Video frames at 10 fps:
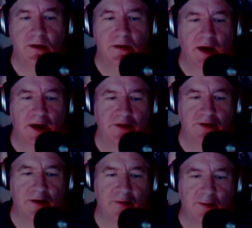I do
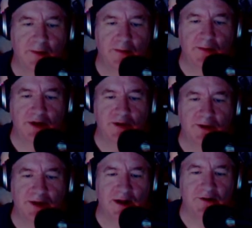not remember much about
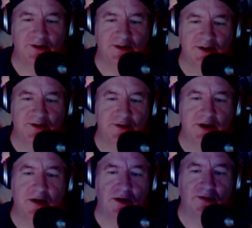the house's history.
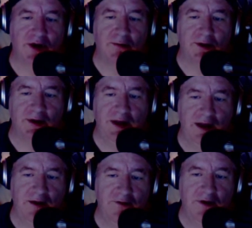However, I
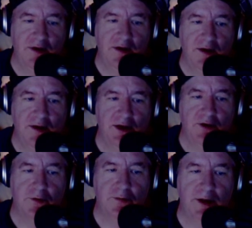believe there
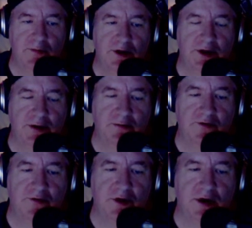were people in it
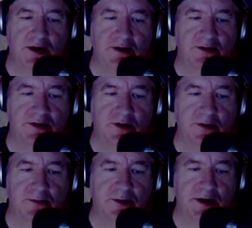before us,
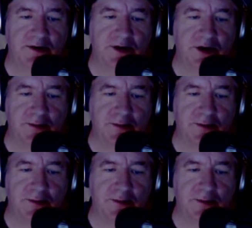so it started